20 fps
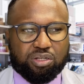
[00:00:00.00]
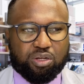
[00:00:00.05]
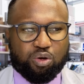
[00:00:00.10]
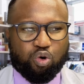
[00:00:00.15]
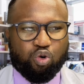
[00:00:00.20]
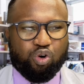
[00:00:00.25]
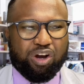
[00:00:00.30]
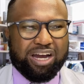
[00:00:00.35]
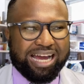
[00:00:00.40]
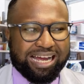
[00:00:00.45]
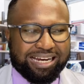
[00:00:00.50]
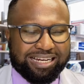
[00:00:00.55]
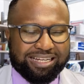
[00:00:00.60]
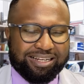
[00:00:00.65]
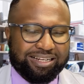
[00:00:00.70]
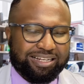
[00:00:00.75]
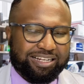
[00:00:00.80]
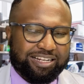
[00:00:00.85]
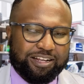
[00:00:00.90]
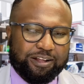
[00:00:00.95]

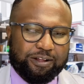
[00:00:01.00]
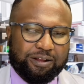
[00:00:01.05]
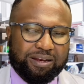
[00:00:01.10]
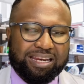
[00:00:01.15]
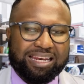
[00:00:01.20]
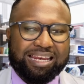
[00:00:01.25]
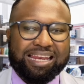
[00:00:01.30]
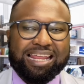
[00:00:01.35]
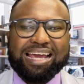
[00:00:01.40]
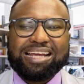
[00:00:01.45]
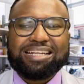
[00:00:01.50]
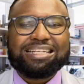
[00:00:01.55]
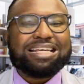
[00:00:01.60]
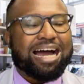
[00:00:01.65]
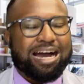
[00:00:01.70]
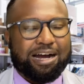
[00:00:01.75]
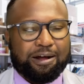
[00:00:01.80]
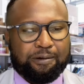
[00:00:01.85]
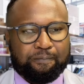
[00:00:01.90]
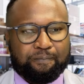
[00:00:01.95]
organically
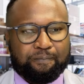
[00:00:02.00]
later